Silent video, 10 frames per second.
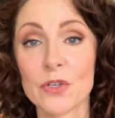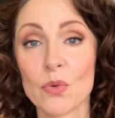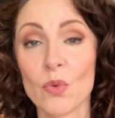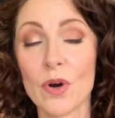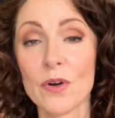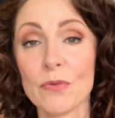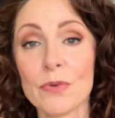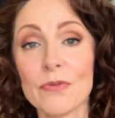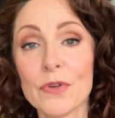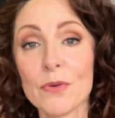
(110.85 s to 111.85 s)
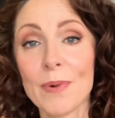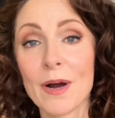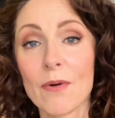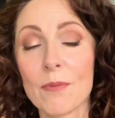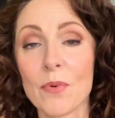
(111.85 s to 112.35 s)
1 review
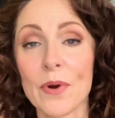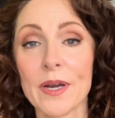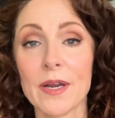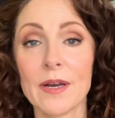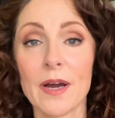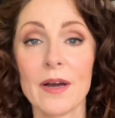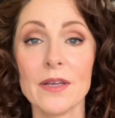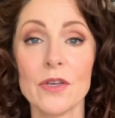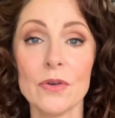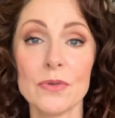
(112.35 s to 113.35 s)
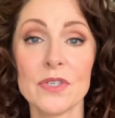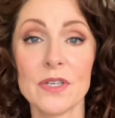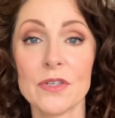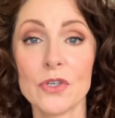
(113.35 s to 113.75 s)
PowerPoint and I used it